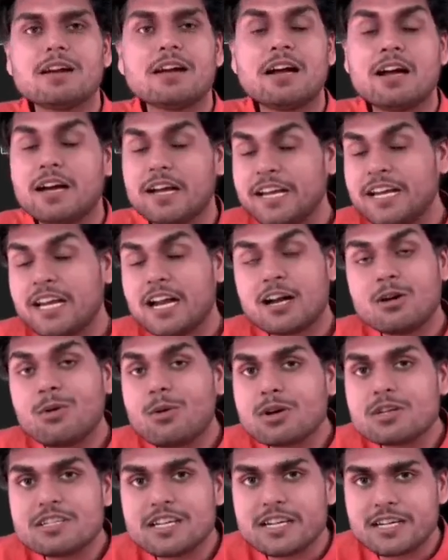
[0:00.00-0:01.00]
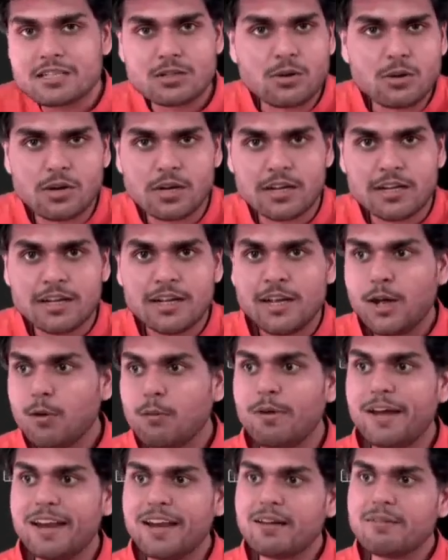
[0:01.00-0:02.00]
in our Node.js code.
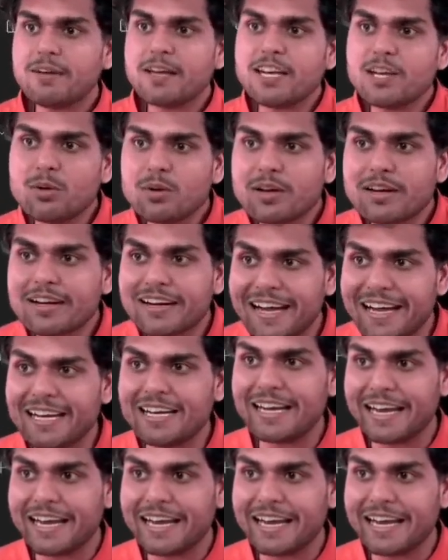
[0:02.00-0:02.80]
Whenever you run